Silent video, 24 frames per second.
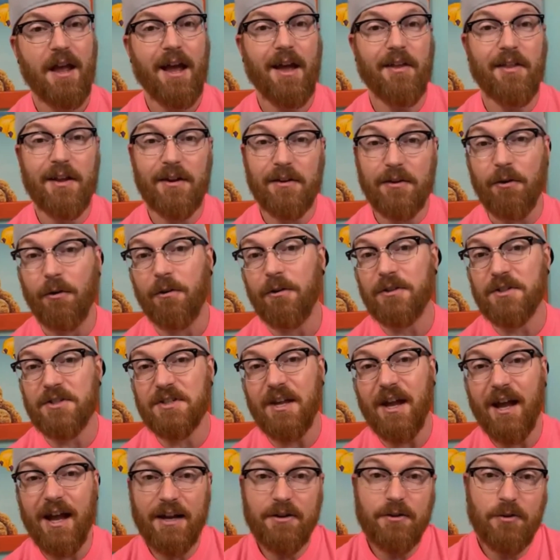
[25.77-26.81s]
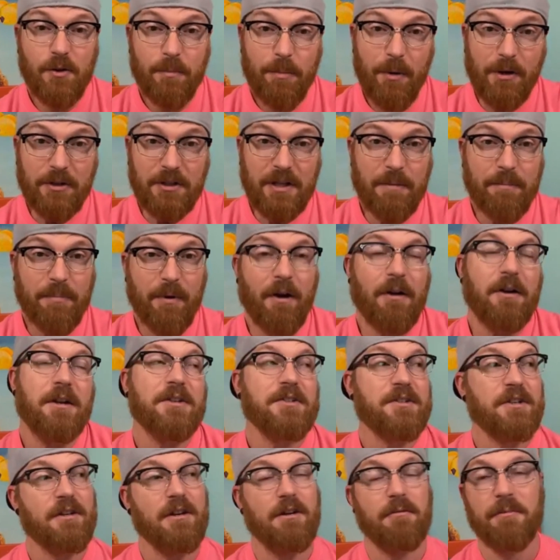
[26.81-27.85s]
And then of course, I do the birthday
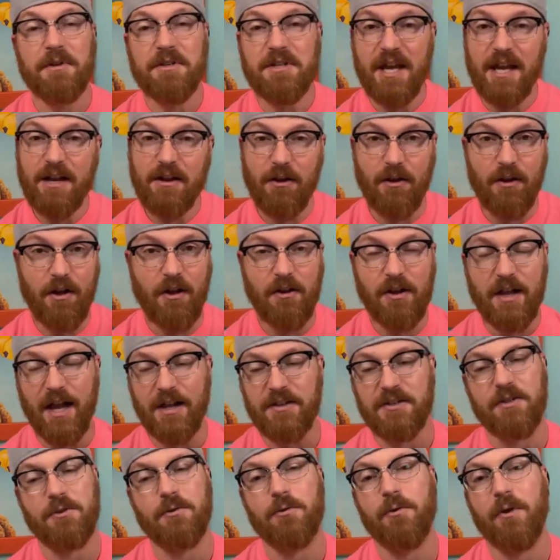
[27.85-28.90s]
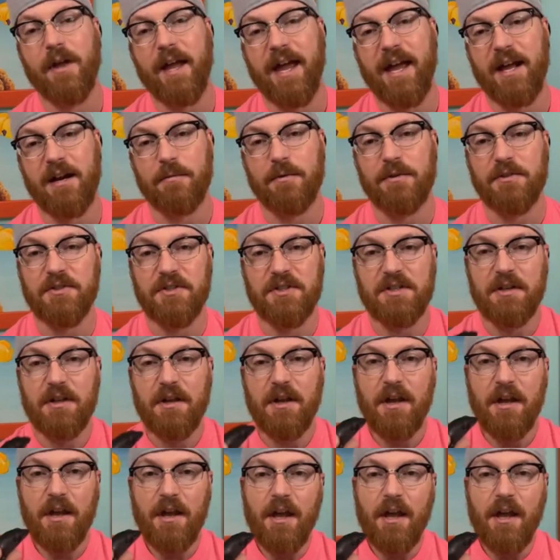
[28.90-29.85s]
parties here, and we take all kinds of cool animals.